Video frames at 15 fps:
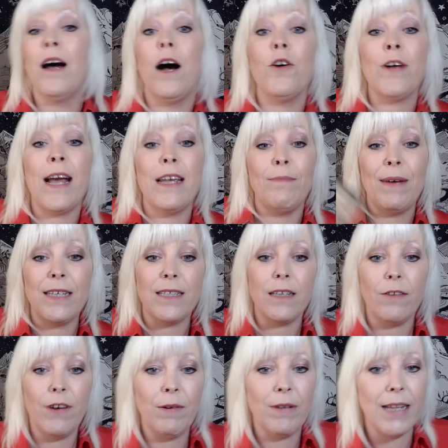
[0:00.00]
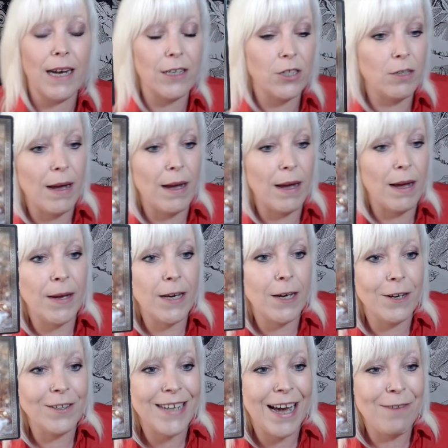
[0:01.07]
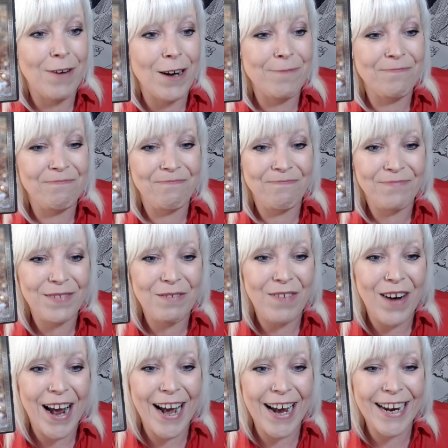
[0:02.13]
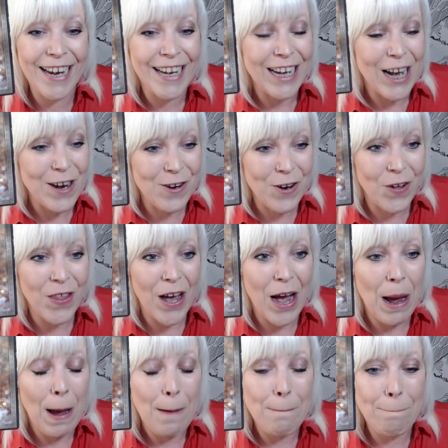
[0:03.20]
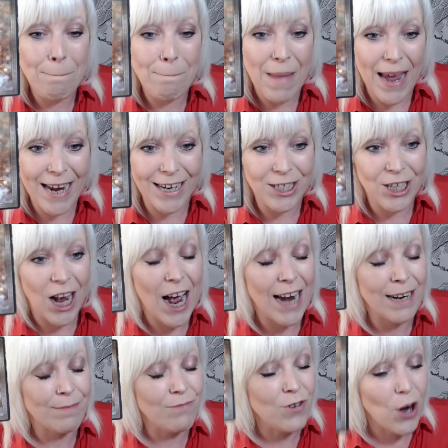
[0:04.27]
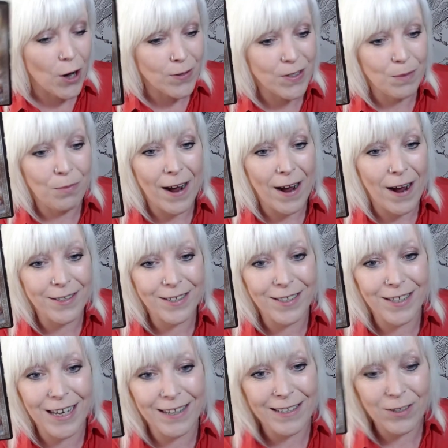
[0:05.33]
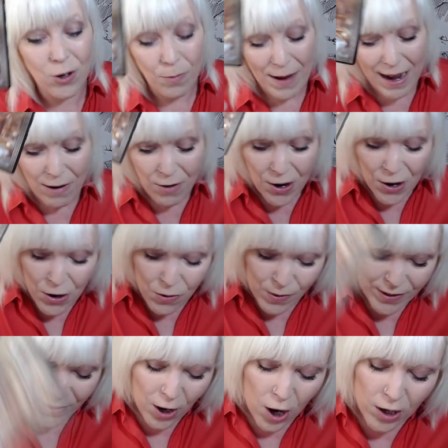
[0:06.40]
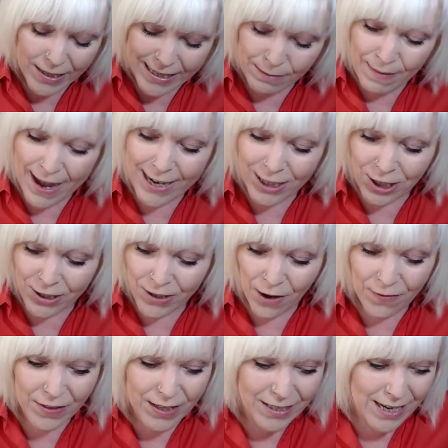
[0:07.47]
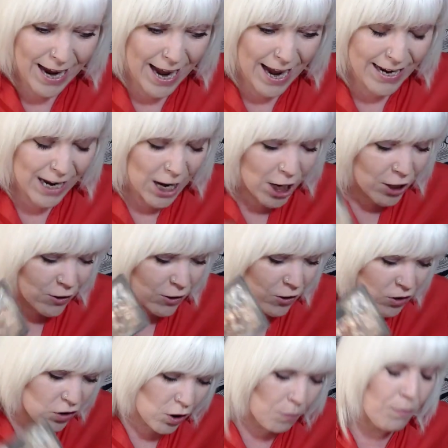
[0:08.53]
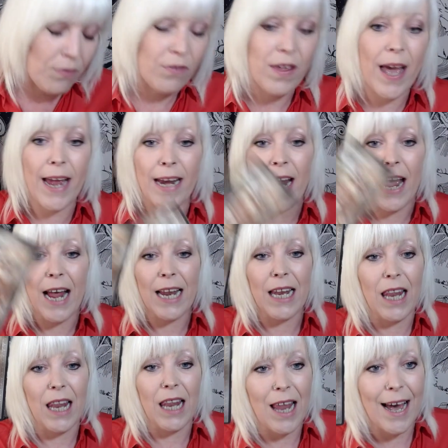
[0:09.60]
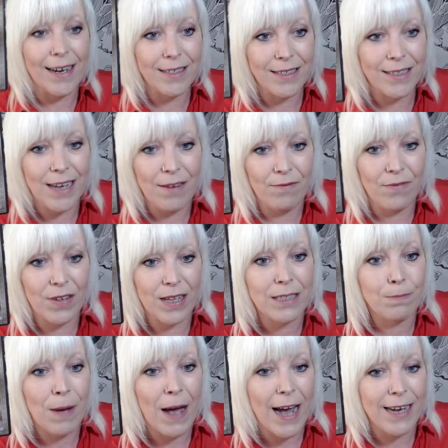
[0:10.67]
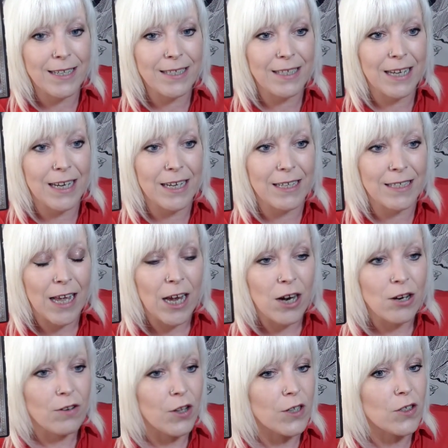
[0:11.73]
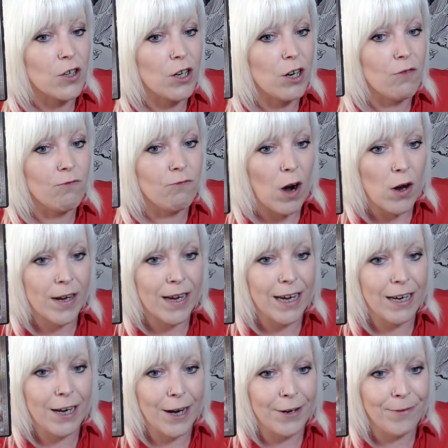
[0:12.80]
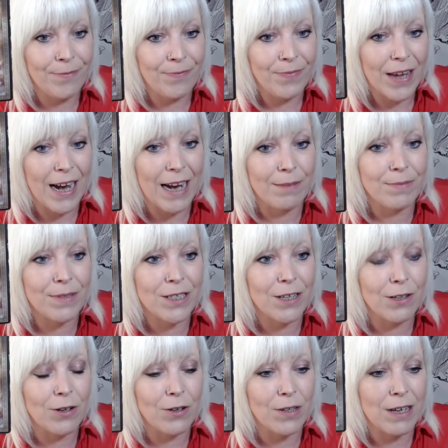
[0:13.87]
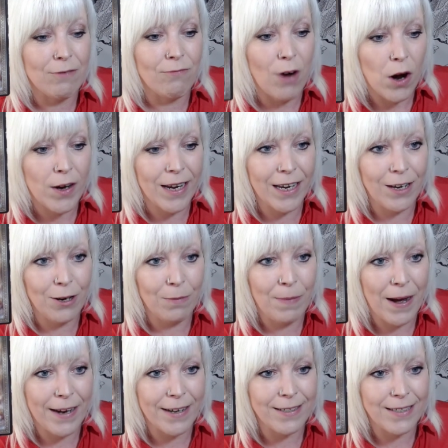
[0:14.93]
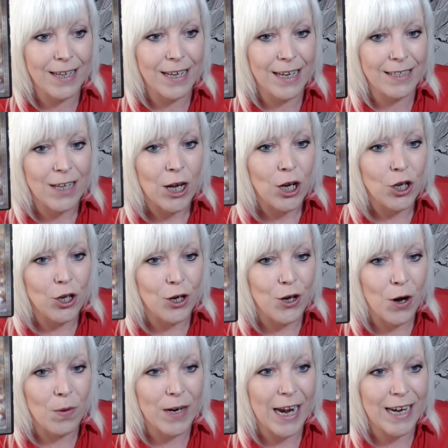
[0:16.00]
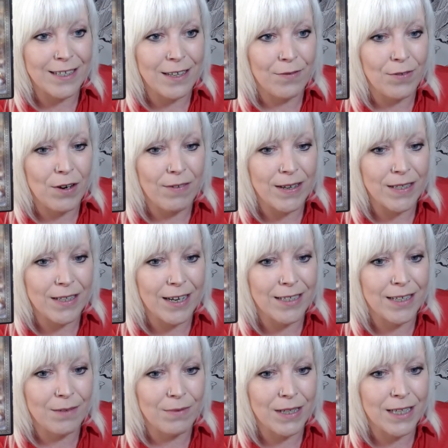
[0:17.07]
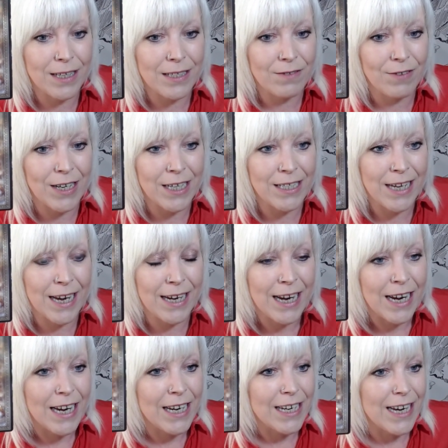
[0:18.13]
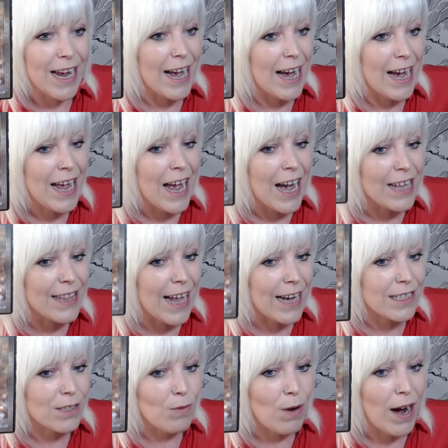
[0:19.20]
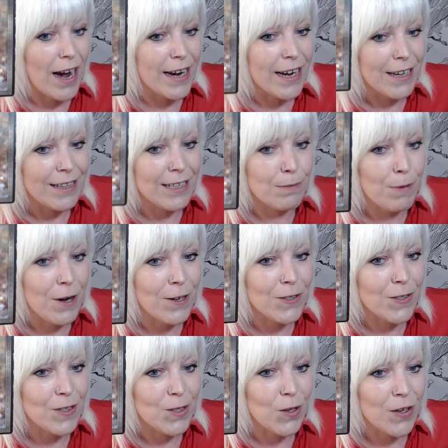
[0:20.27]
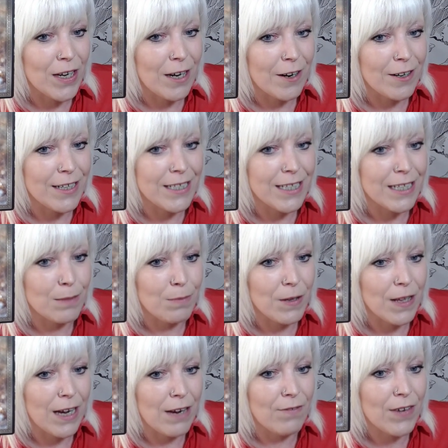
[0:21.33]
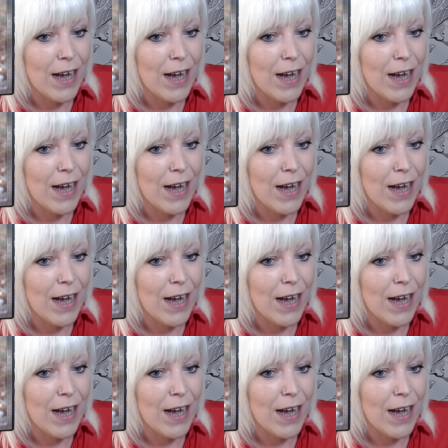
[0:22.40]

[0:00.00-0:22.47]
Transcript: Okay, you may disagree with that, just my opinion. Tower, right? Another major, and I'm not surprised to see this come out with all these majors on the deck. There's something landing for this Pisces that's going to rocket you. Absolutely rocket you, Pisces. You know what it is if you're resonating with this reading, yeah? And that's why this person's looking on in disbelief.